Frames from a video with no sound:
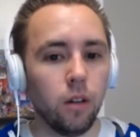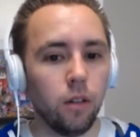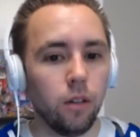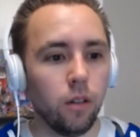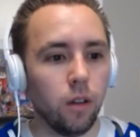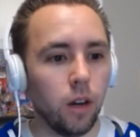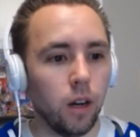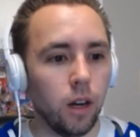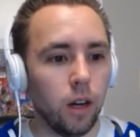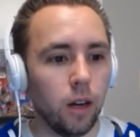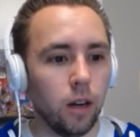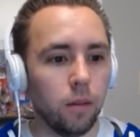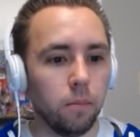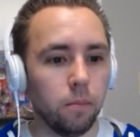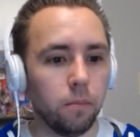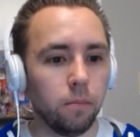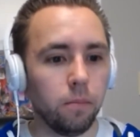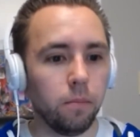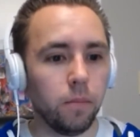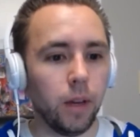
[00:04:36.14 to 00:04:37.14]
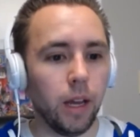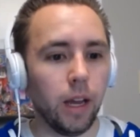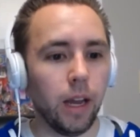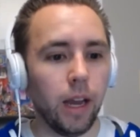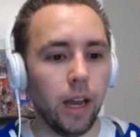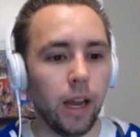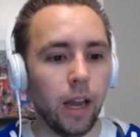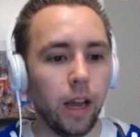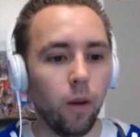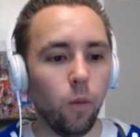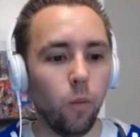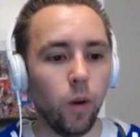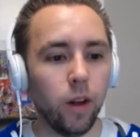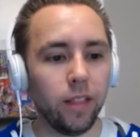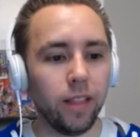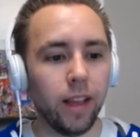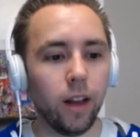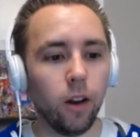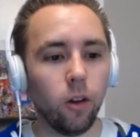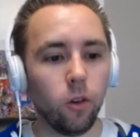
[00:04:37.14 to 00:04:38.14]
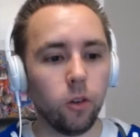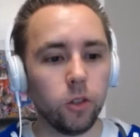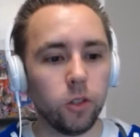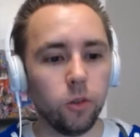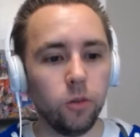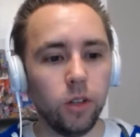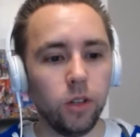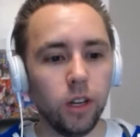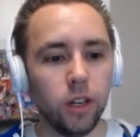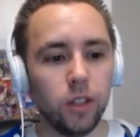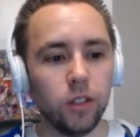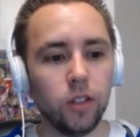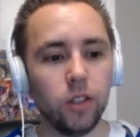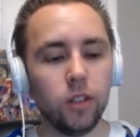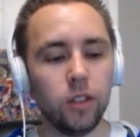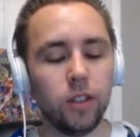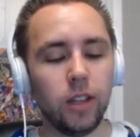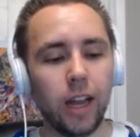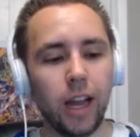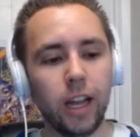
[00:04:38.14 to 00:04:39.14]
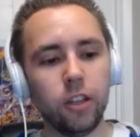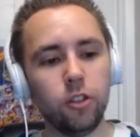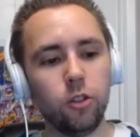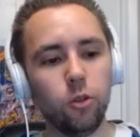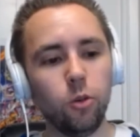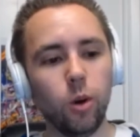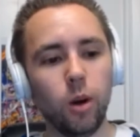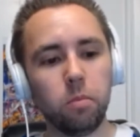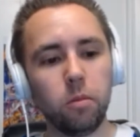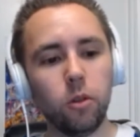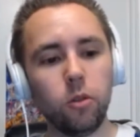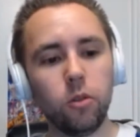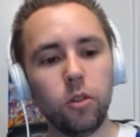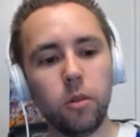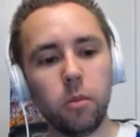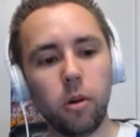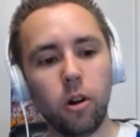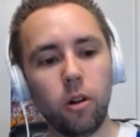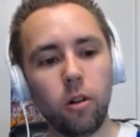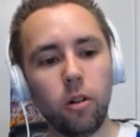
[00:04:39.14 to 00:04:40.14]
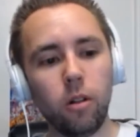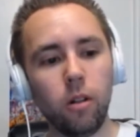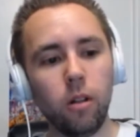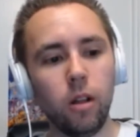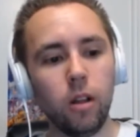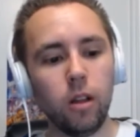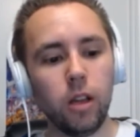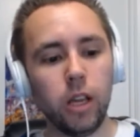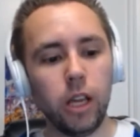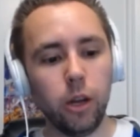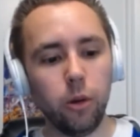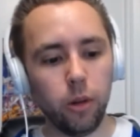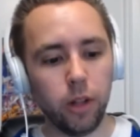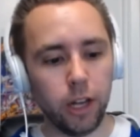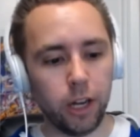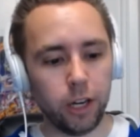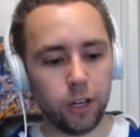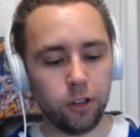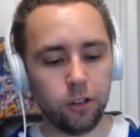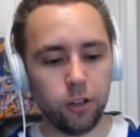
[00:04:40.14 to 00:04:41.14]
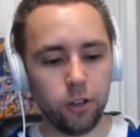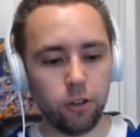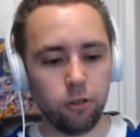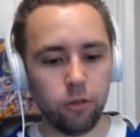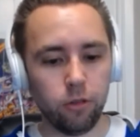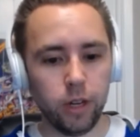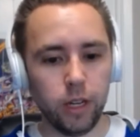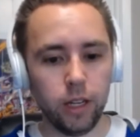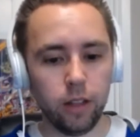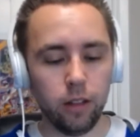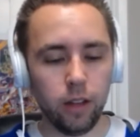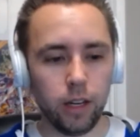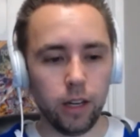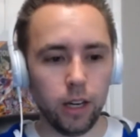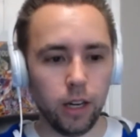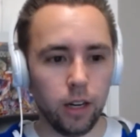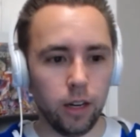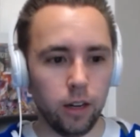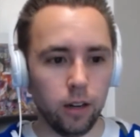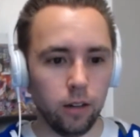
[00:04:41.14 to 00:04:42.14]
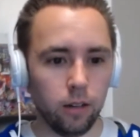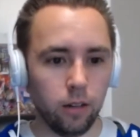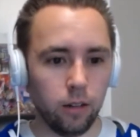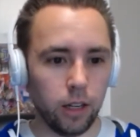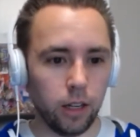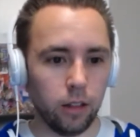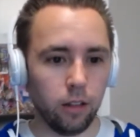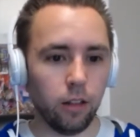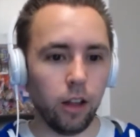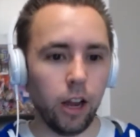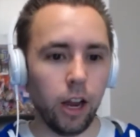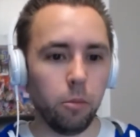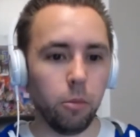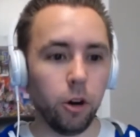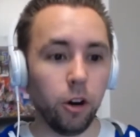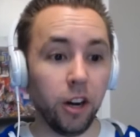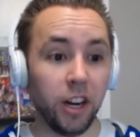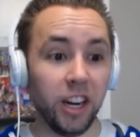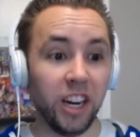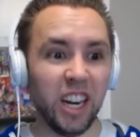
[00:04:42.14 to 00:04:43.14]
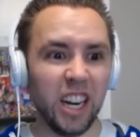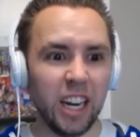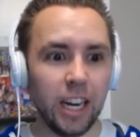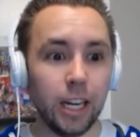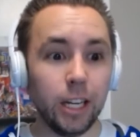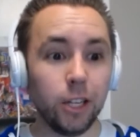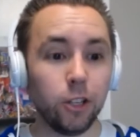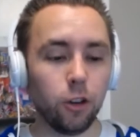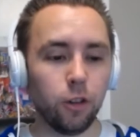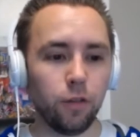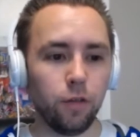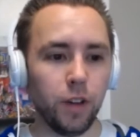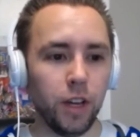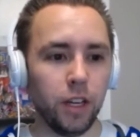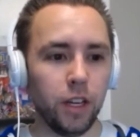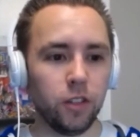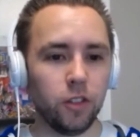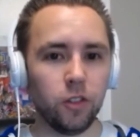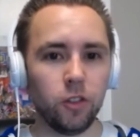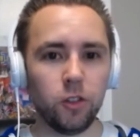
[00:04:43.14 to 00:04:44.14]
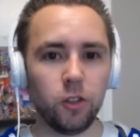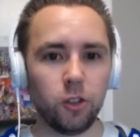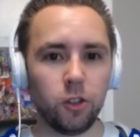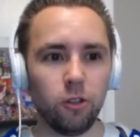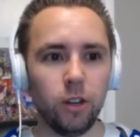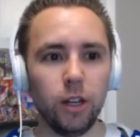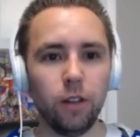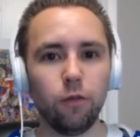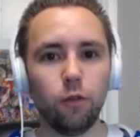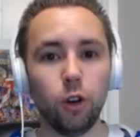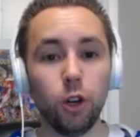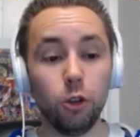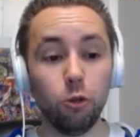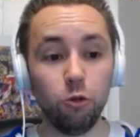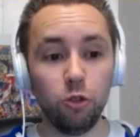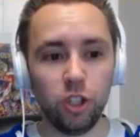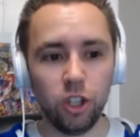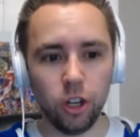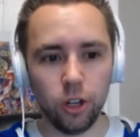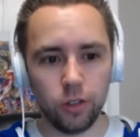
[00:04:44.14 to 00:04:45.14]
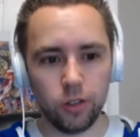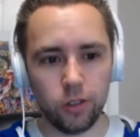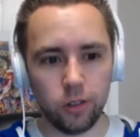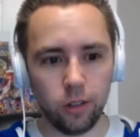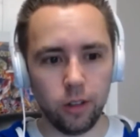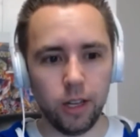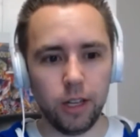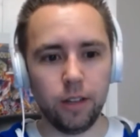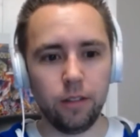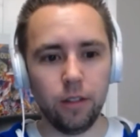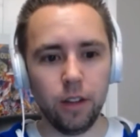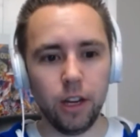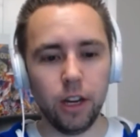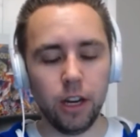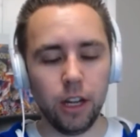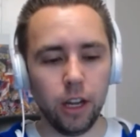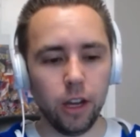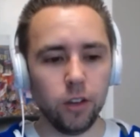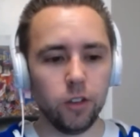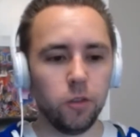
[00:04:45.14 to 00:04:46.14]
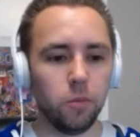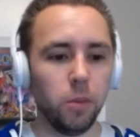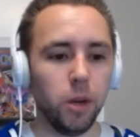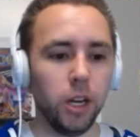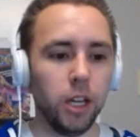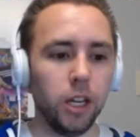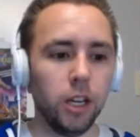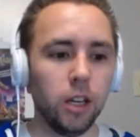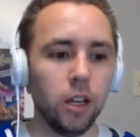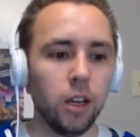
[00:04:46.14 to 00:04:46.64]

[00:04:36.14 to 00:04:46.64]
And what that also does is, as you upload them all, it will actually create like a library interface screen for you, just like the NES Mini.